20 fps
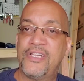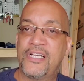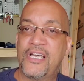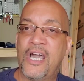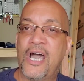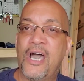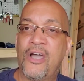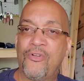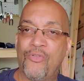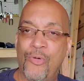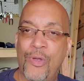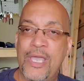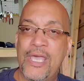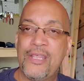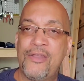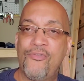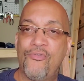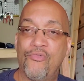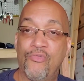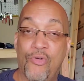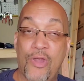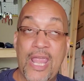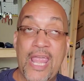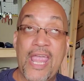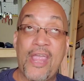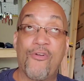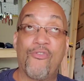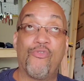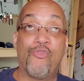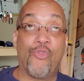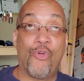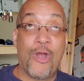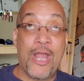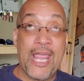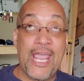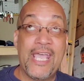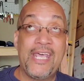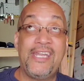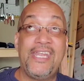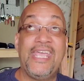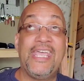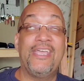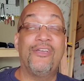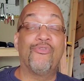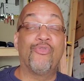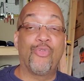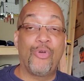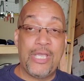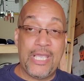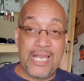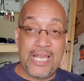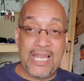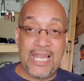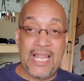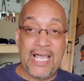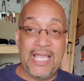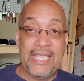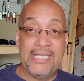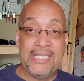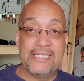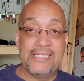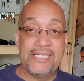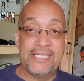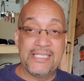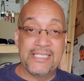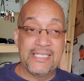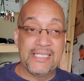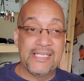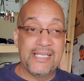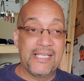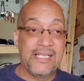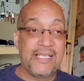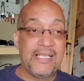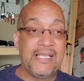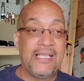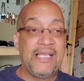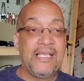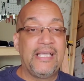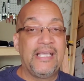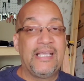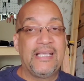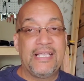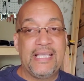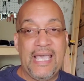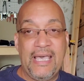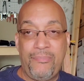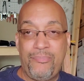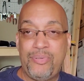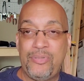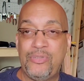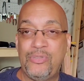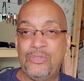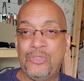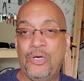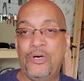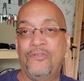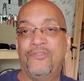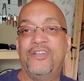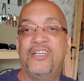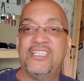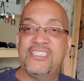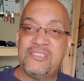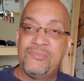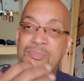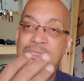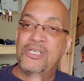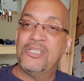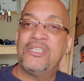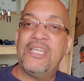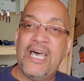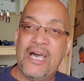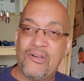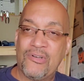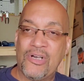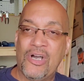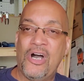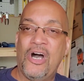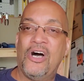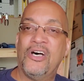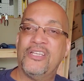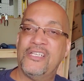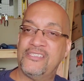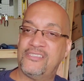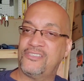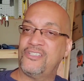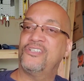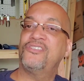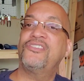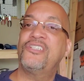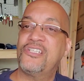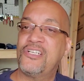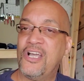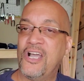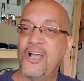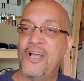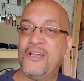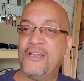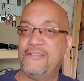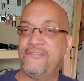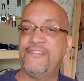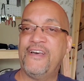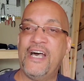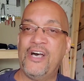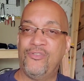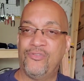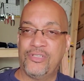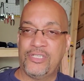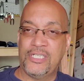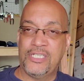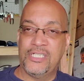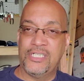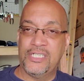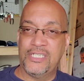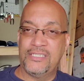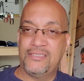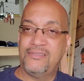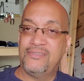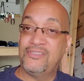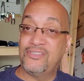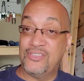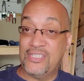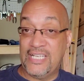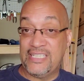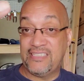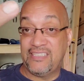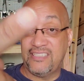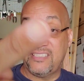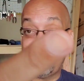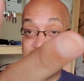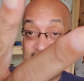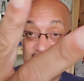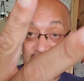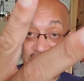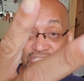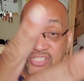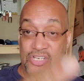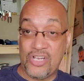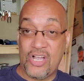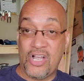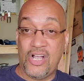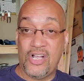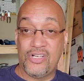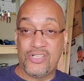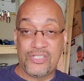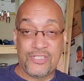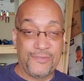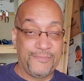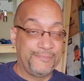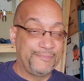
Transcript: car, ran a red light, got pulled over. They smelled alcohol. They searched the car. They found the gun. So that's the second charge.